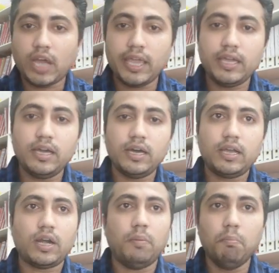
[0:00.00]

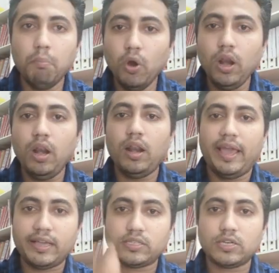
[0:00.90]
tiger bull
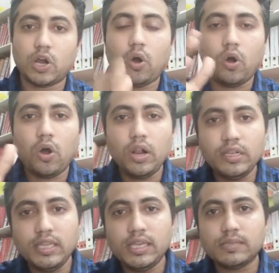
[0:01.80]
etc
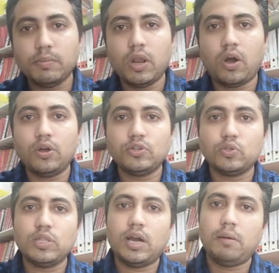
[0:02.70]
all these belong
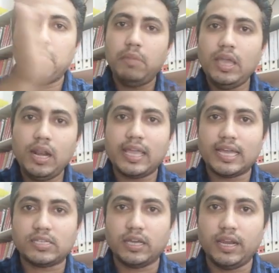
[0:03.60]
to the male
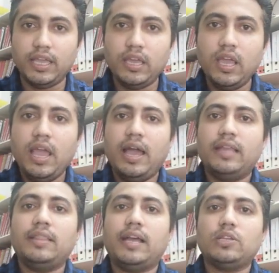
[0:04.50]
category
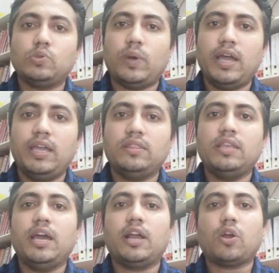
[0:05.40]
and that is why
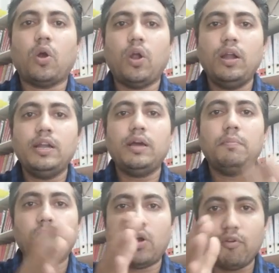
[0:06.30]
they are called
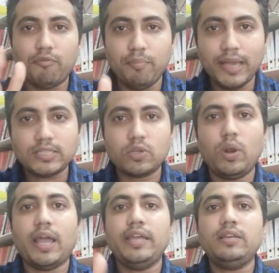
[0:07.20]
of
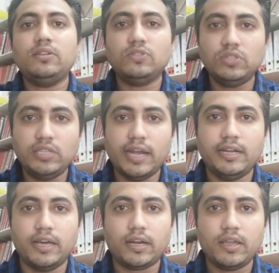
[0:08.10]
masculine
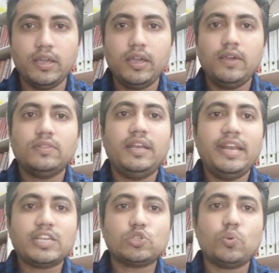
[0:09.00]
gender the
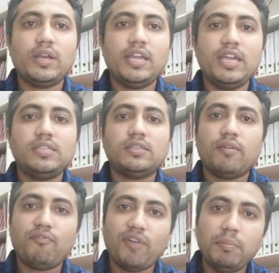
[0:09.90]
next one is
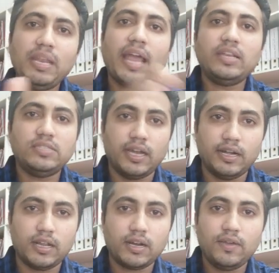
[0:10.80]
feminine
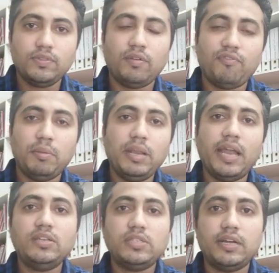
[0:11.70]
gender the
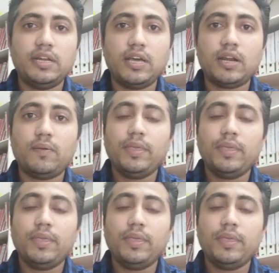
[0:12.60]
feminine gender